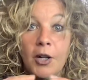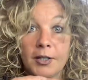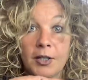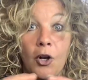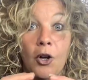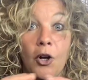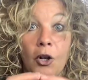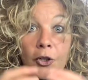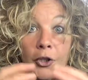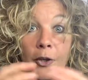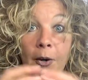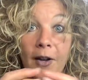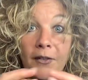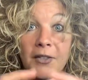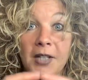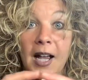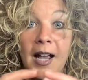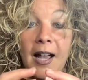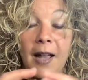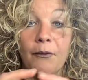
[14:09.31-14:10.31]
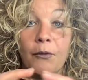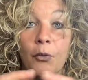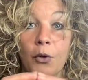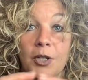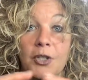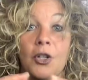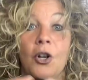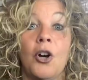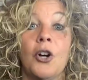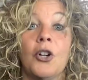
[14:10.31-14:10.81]
It's all you have time for.
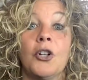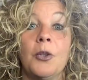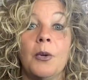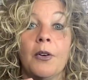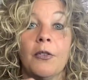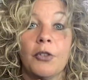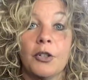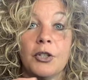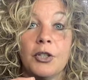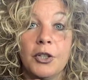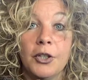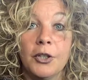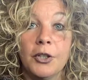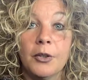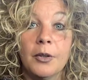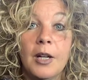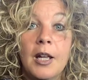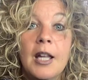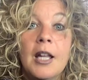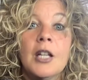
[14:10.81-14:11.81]
It's all you ever do.